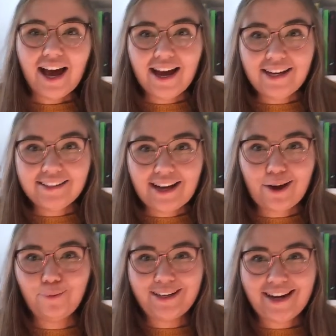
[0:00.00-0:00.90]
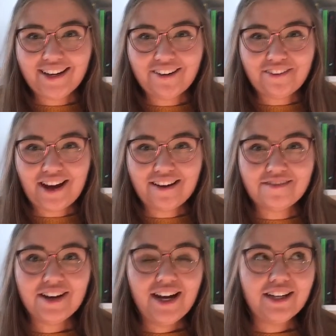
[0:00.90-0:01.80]
and now we kind of have
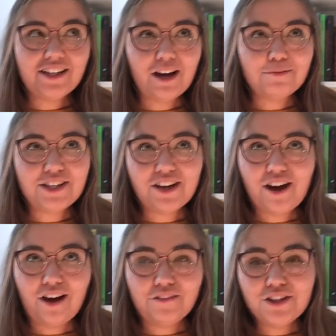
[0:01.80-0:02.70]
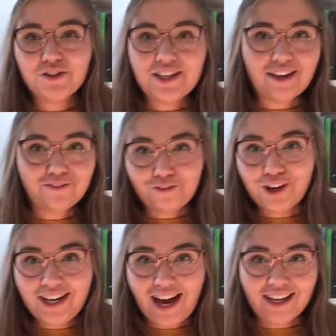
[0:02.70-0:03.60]
the option of choosing
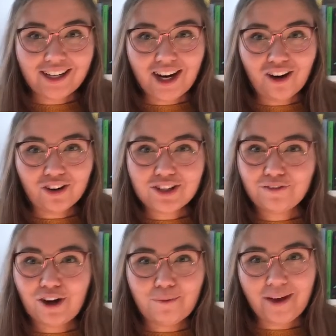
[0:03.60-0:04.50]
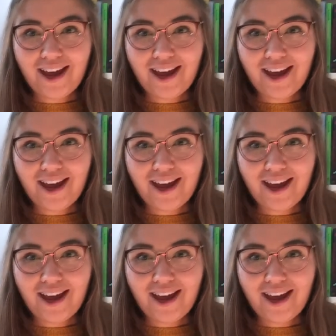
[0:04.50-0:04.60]
3 other O.W.L.s from